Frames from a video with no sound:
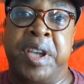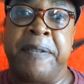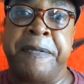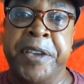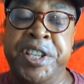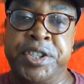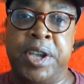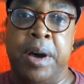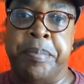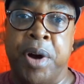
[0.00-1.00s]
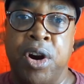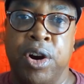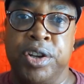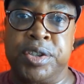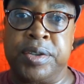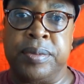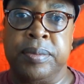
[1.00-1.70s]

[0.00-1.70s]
feet apart,